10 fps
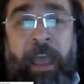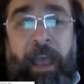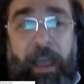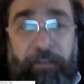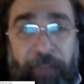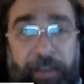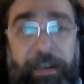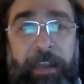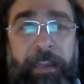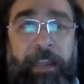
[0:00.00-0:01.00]
And
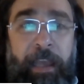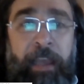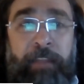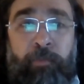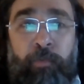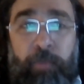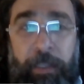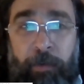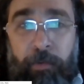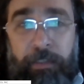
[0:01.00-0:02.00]
finally,
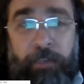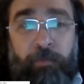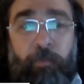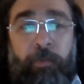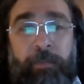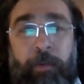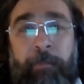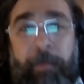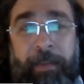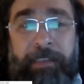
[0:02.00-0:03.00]
in order to
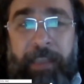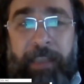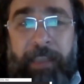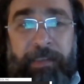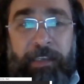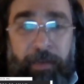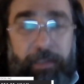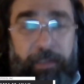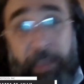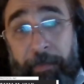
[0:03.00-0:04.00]
implement
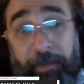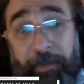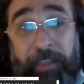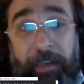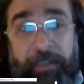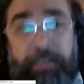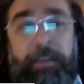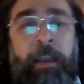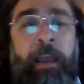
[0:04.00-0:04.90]
cyber deterrence,